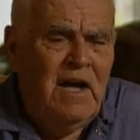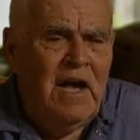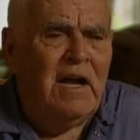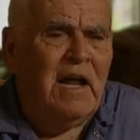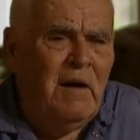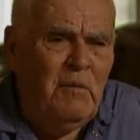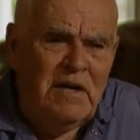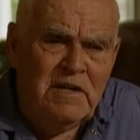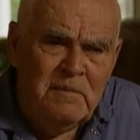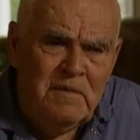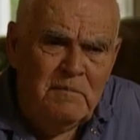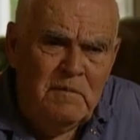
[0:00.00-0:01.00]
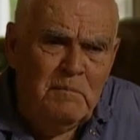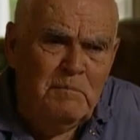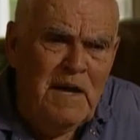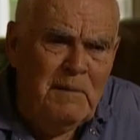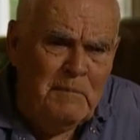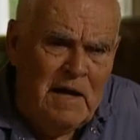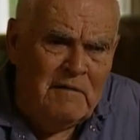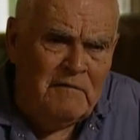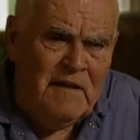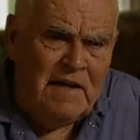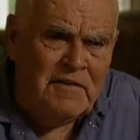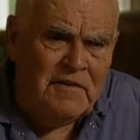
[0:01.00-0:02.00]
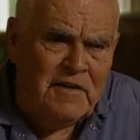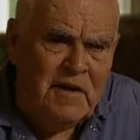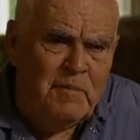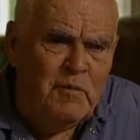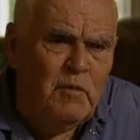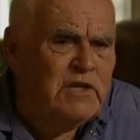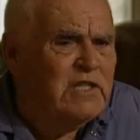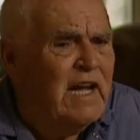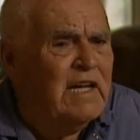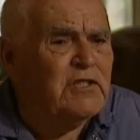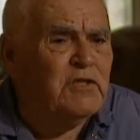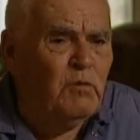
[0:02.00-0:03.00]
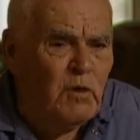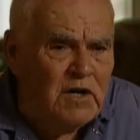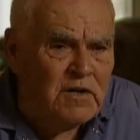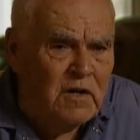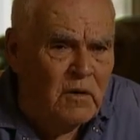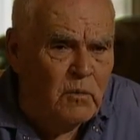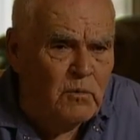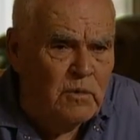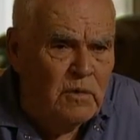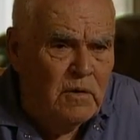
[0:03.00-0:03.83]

and I went to Bibb Manufacturing Company, which has the workload.